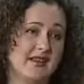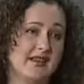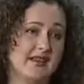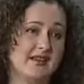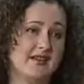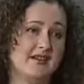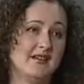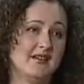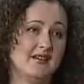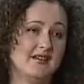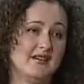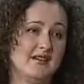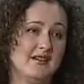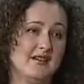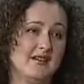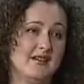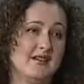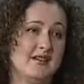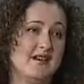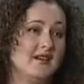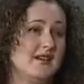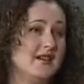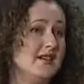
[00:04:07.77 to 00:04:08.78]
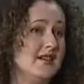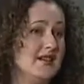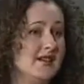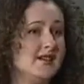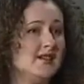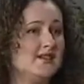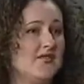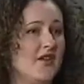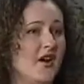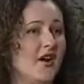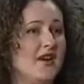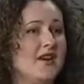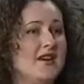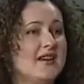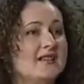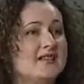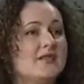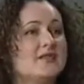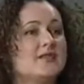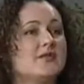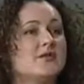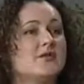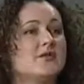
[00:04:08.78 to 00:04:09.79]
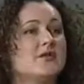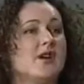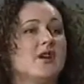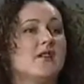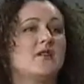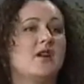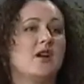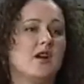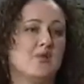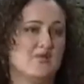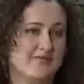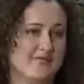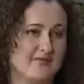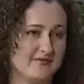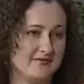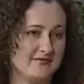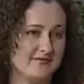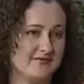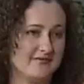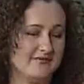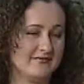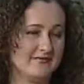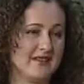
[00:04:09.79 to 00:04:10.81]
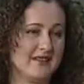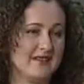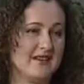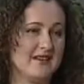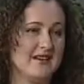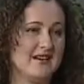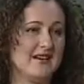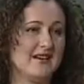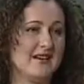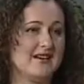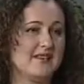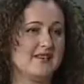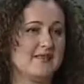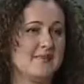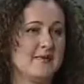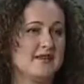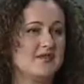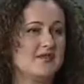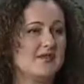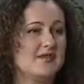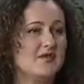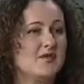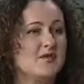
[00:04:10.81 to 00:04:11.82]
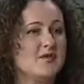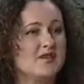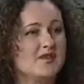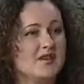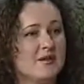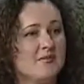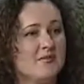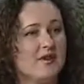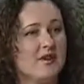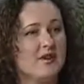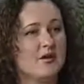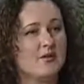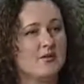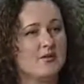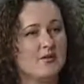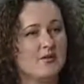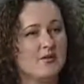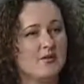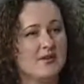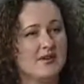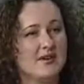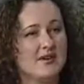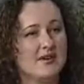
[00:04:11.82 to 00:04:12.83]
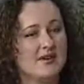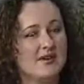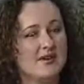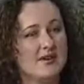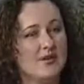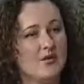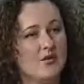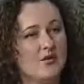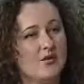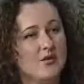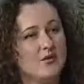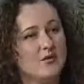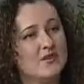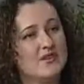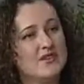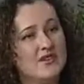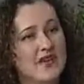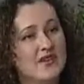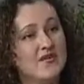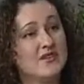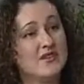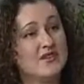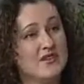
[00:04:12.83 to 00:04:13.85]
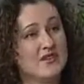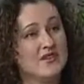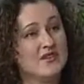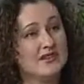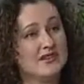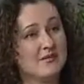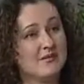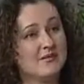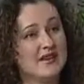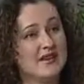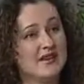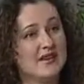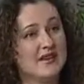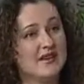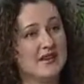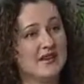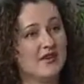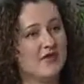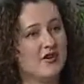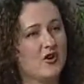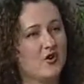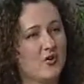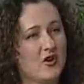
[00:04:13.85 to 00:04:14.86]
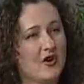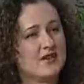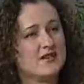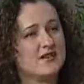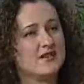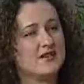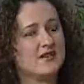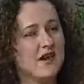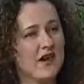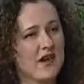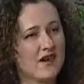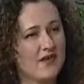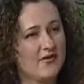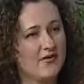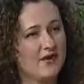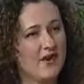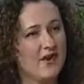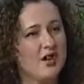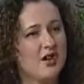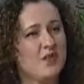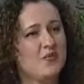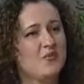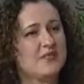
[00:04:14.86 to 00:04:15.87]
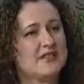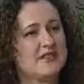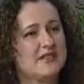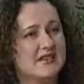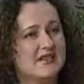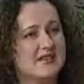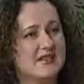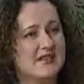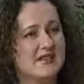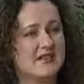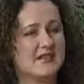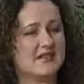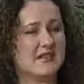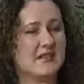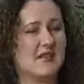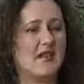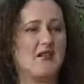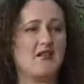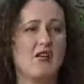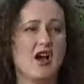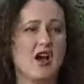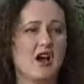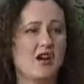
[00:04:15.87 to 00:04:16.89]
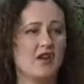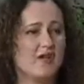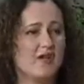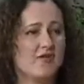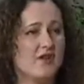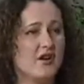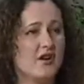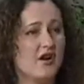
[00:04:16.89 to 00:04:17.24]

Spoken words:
Yeah, it's very easy to give up, especially if you're somebody who, who's never done something that requires a lot of persistence and a lot of